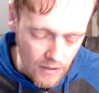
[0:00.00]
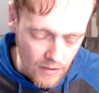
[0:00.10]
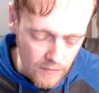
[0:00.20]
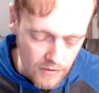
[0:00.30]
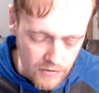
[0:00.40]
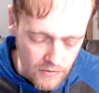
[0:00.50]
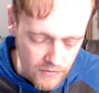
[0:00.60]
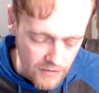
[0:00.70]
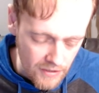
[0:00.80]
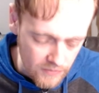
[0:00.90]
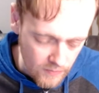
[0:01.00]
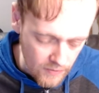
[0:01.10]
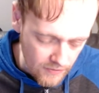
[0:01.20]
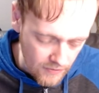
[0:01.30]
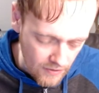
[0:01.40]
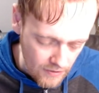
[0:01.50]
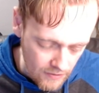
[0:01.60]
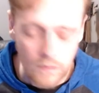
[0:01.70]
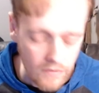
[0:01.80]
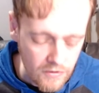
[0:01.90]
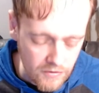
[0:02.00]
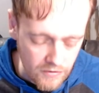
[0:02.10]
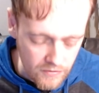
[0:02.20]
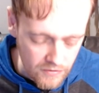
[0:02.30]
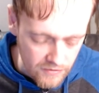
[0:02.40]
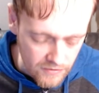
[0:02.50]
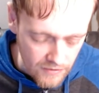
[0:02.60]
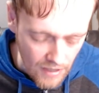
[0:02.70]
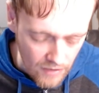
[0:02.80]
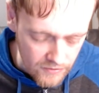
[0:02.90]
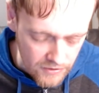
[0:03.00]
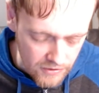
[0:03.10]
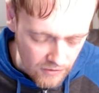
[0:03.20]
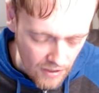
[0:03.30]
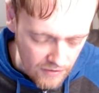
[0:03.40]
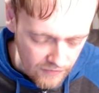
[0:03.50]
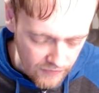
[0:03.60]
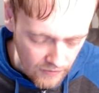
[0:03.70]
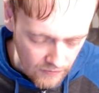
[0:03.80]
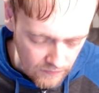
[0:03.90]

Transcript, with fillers: I'm gonna do a test with uh, this galaxy stratosphere.